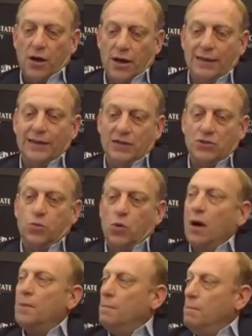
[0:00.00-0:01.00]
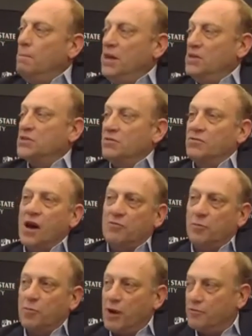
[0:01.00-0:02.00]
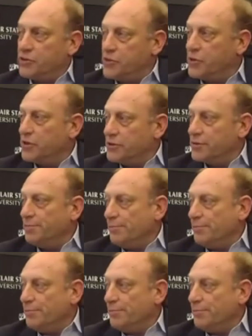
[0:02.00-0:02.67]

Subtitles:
at least one piece of not-for-profit journalism.